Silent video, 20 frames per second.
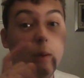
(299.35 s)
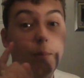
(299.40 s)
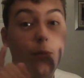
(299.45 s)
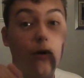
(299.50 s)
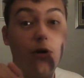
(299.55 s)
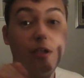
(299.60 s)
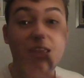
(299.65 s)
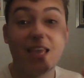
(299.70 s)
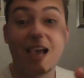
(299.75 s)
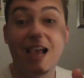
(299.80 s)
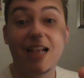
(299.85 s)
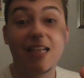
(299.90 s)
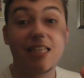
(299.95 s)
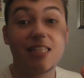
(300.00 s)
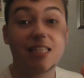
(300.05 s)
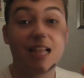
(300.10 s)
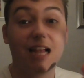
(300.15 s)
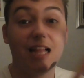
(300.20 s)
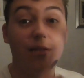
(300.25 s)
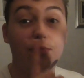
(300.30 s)
but get
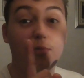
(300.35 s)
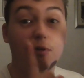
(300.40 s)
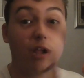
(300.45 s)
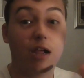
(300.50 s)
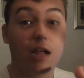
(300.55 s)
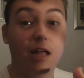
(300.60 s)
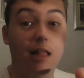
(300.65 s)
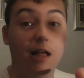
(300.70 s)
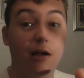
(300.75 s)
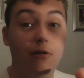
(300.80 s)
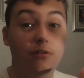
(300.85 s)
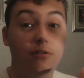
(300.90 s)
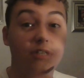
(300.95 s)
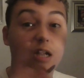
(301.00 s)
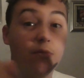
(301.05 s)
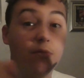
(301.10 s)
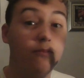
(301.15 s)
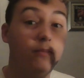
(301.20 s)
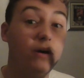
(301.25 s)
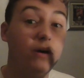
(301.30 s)
Excalibur enclosed and